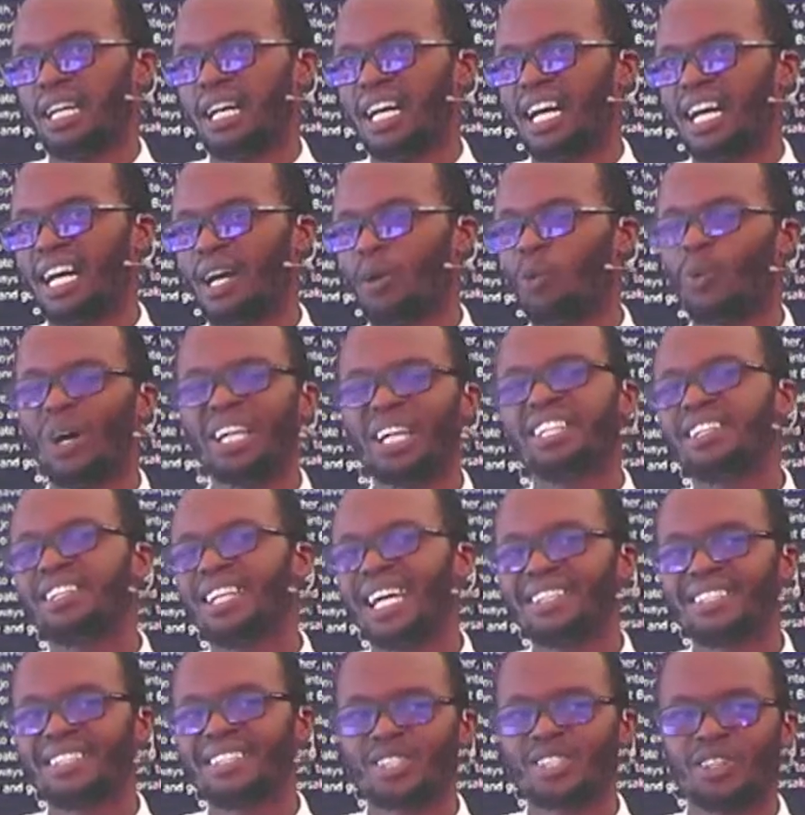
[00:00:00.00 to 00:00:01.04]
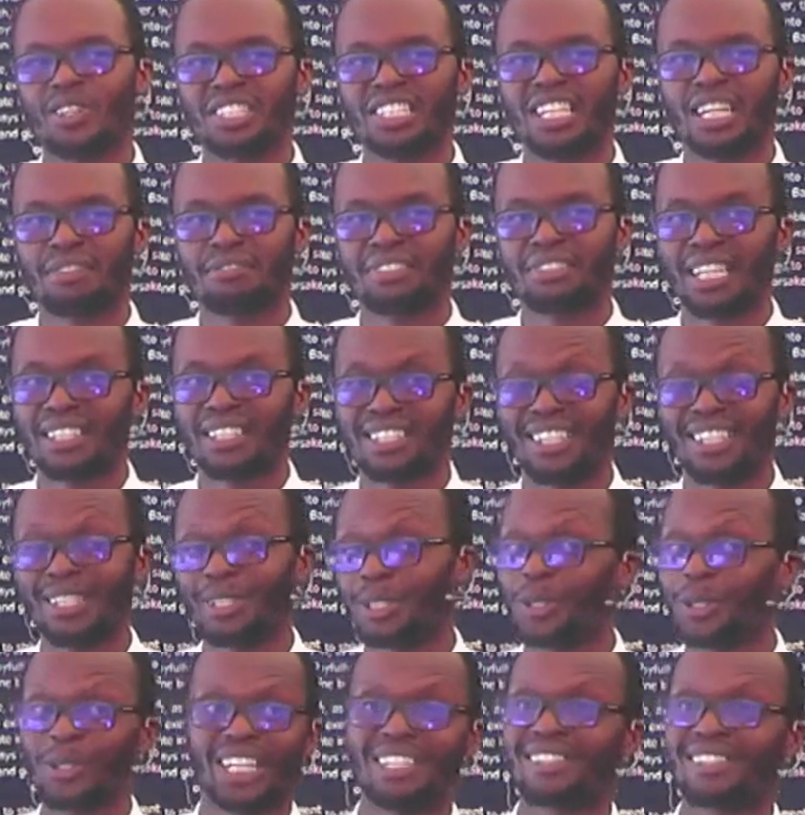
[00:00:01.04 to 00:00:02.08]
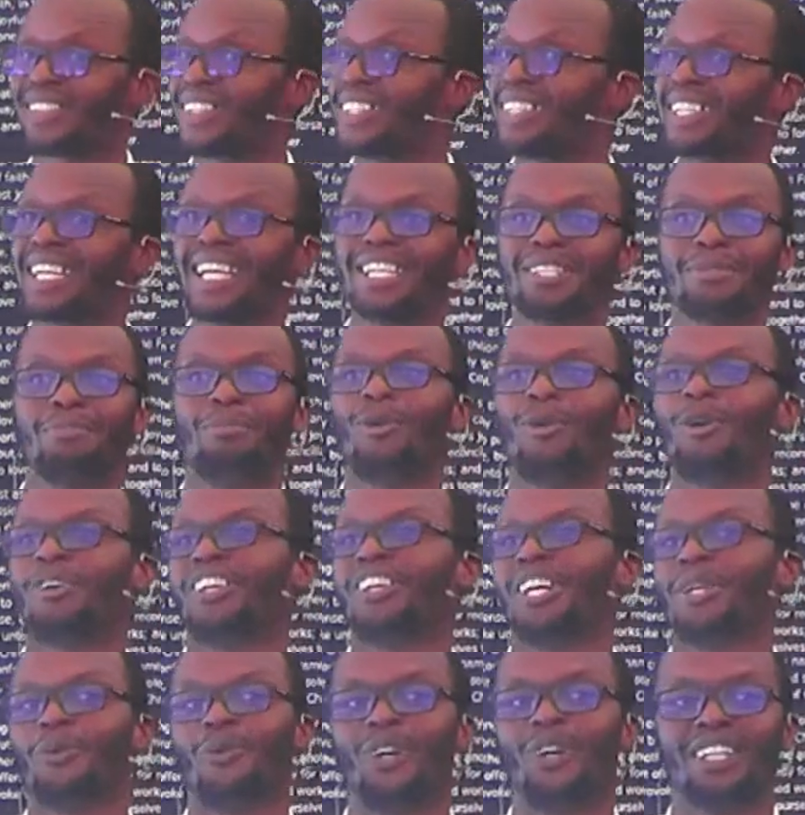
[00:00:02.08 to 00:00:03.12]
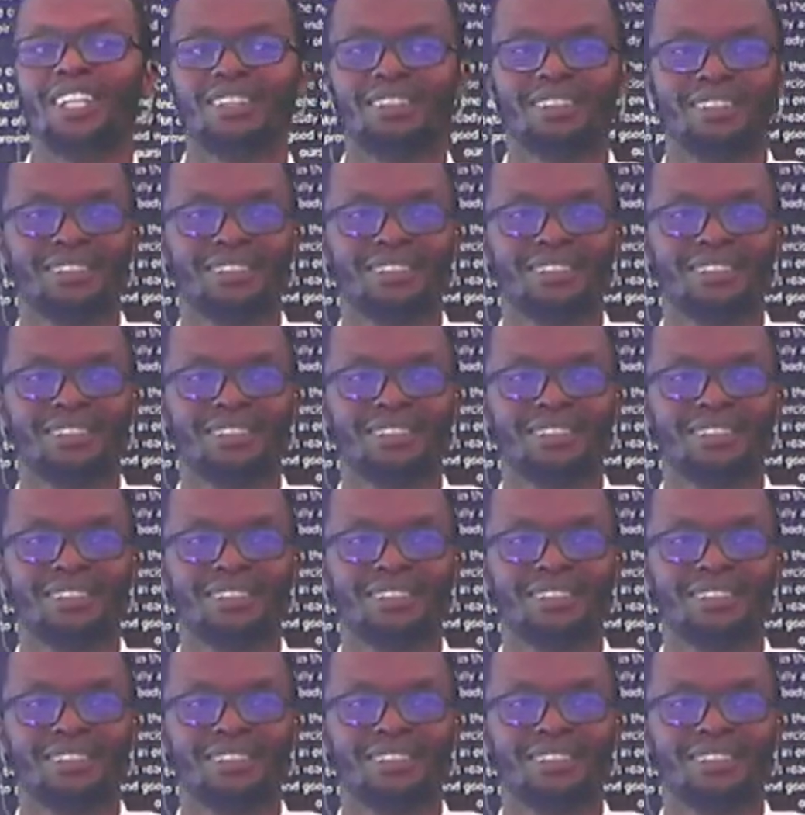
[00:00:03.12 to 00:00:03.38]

one delight is not enough, they'll tell you can still get more than one.